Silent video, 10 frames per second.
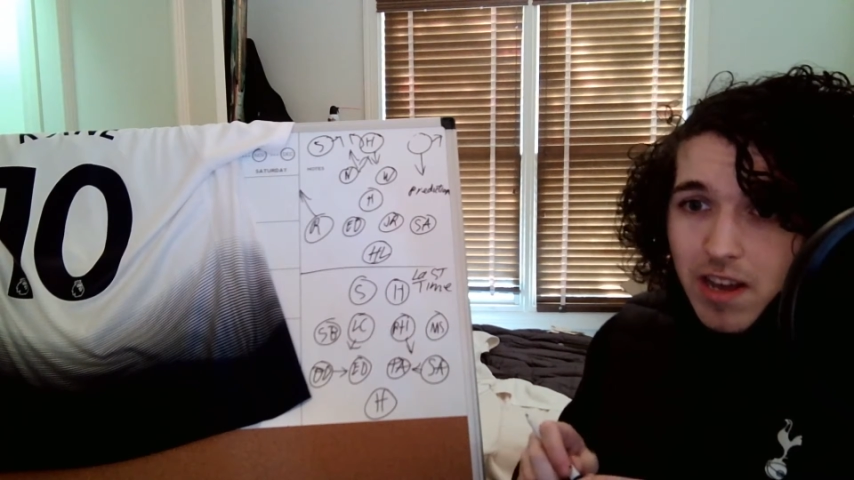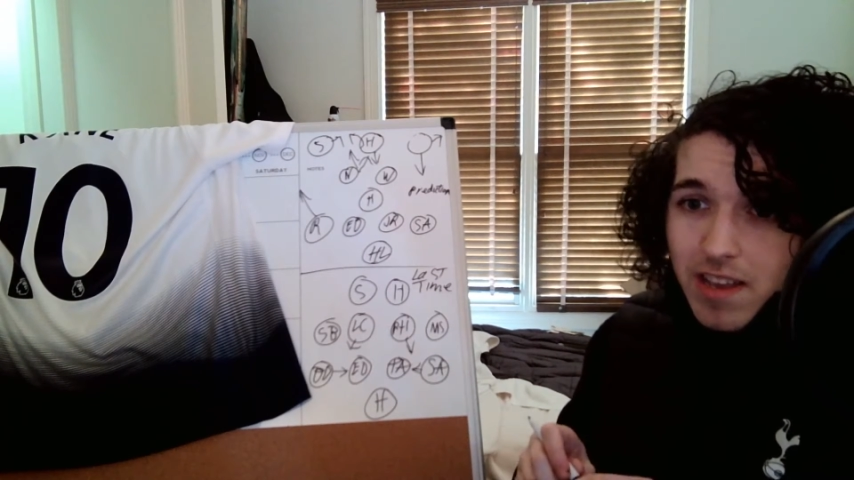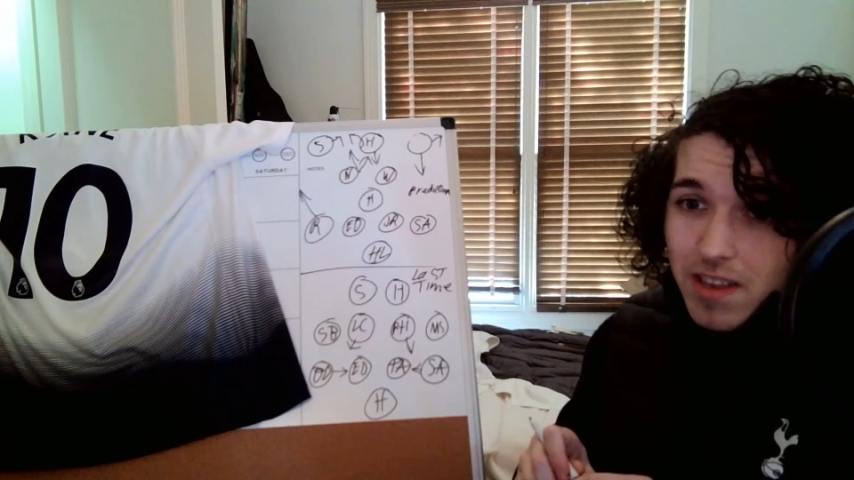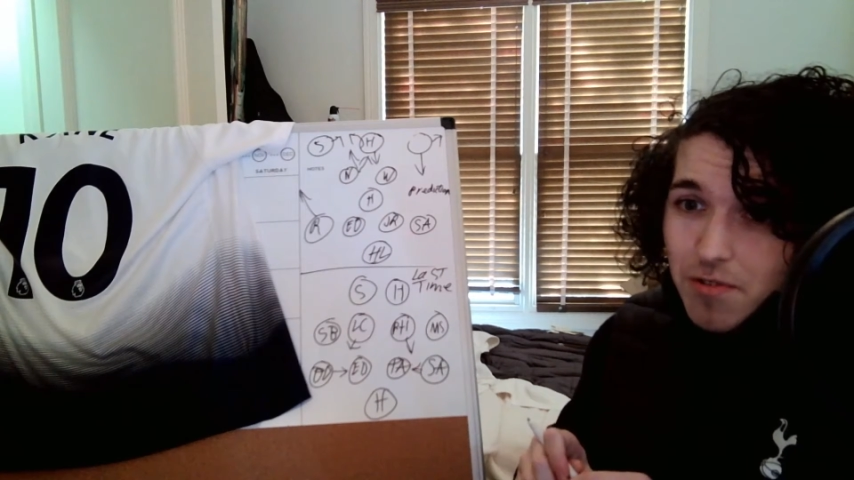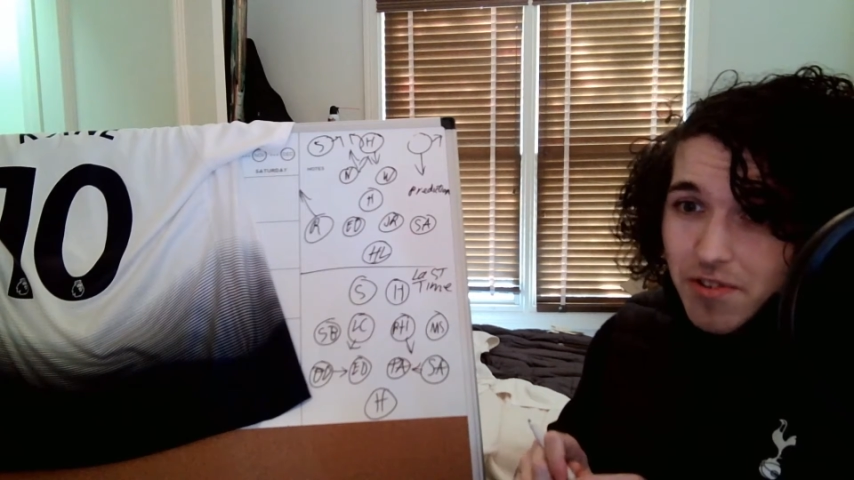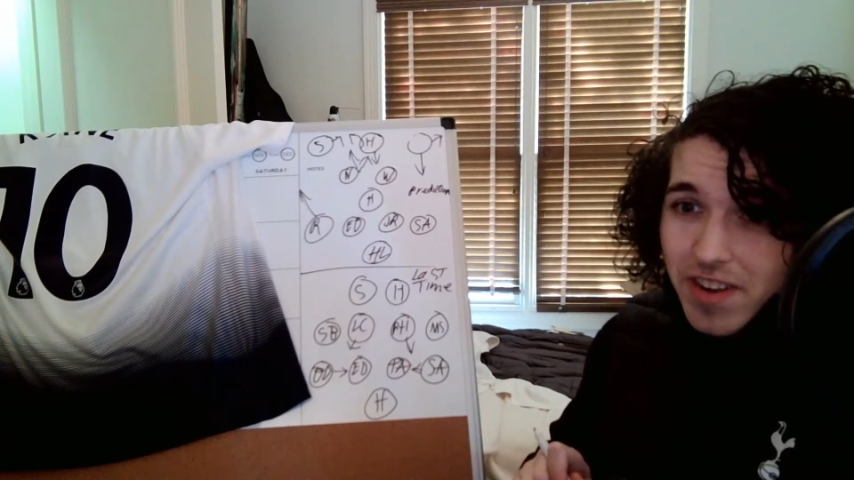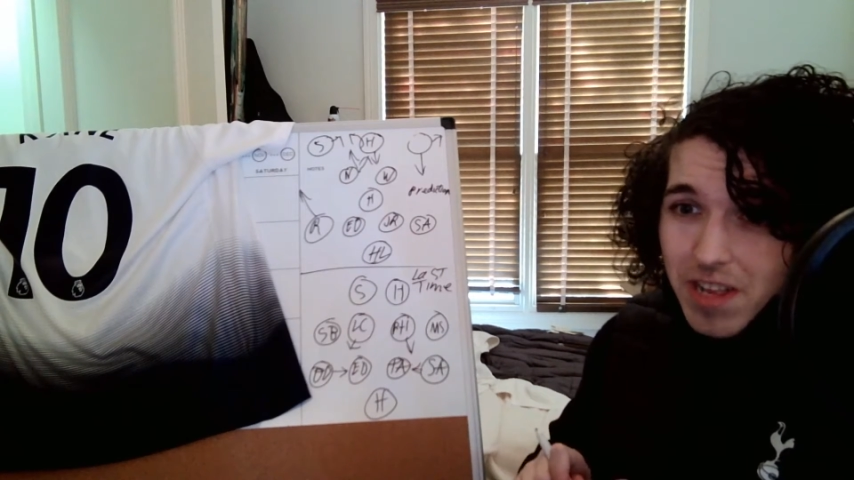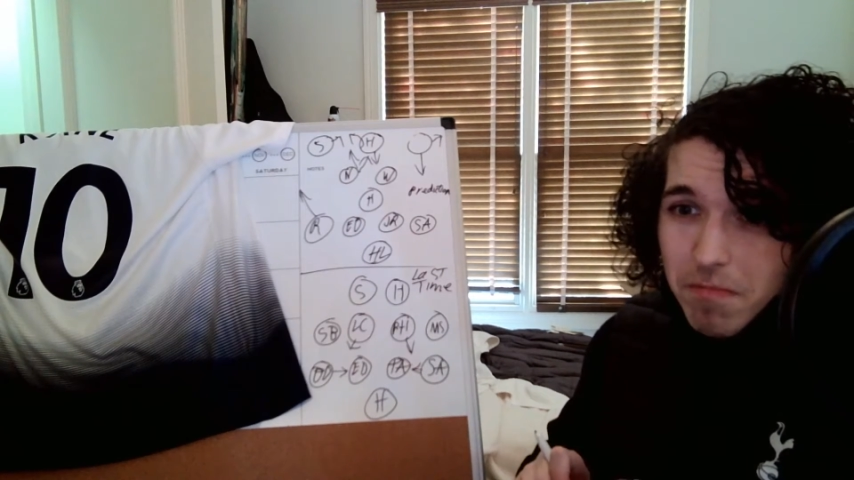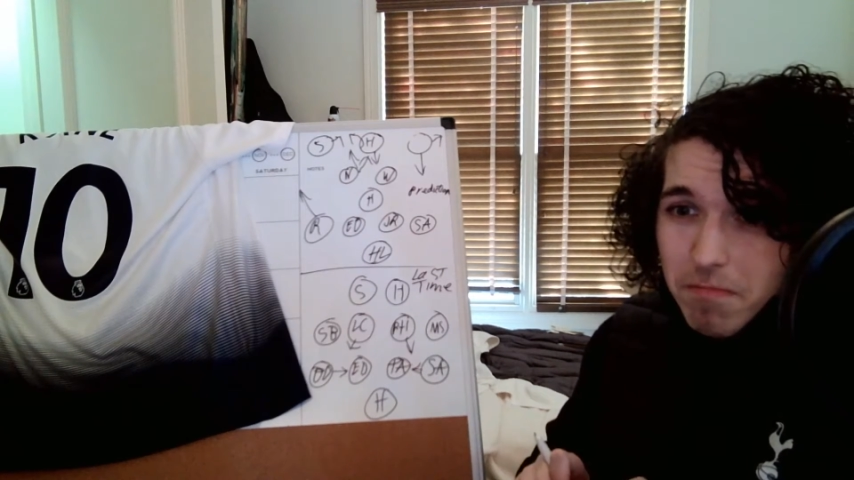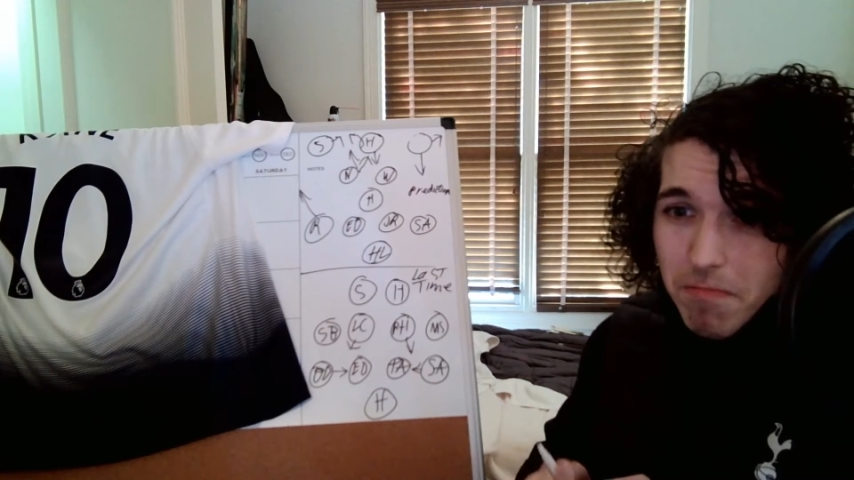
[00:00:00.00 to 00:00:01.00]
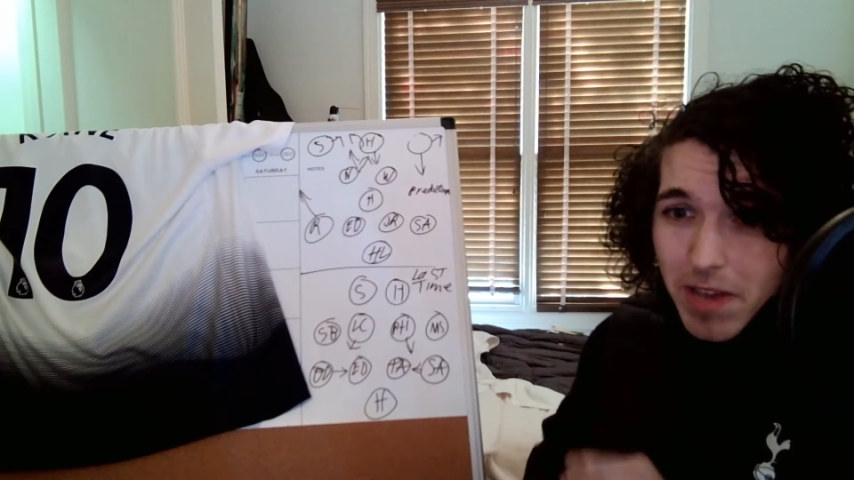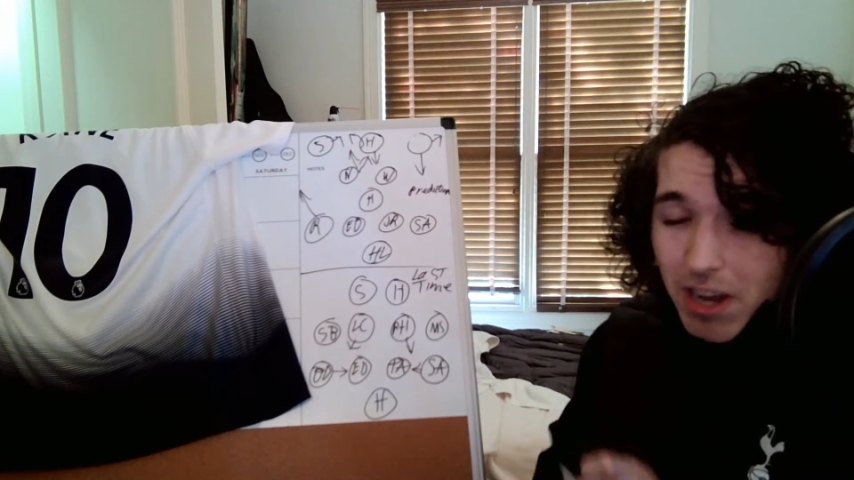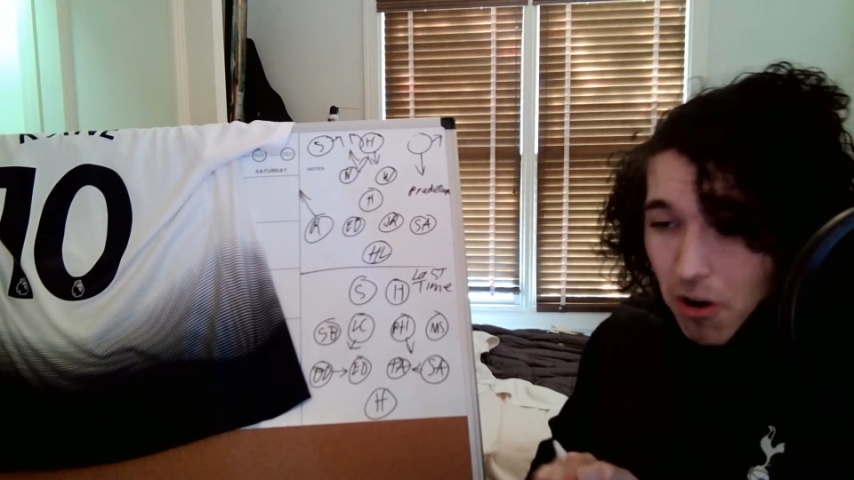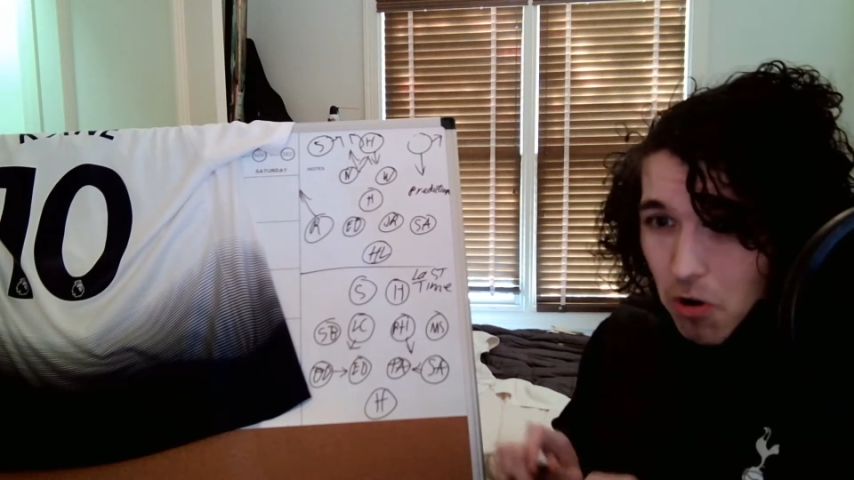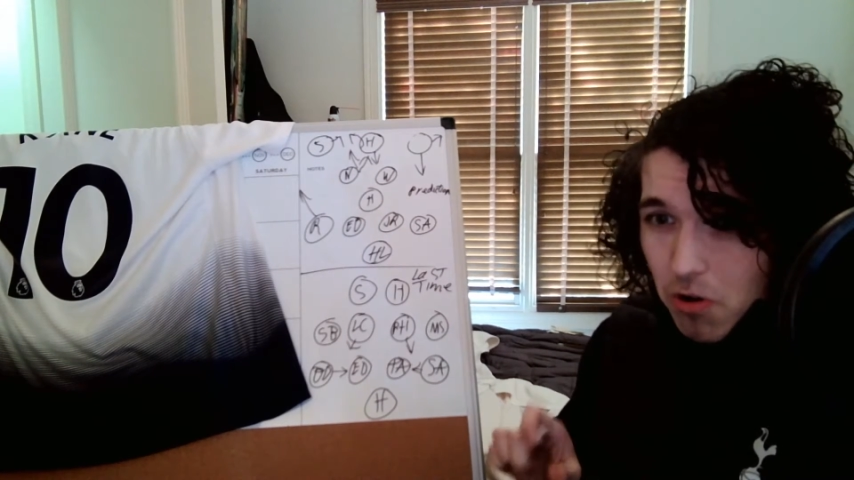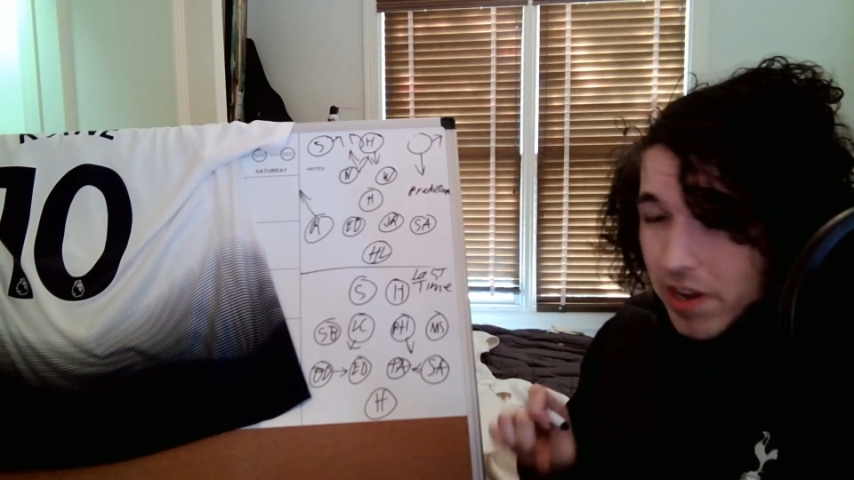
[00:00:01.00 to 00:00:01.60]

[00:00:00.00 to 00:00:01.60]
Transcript: you see big old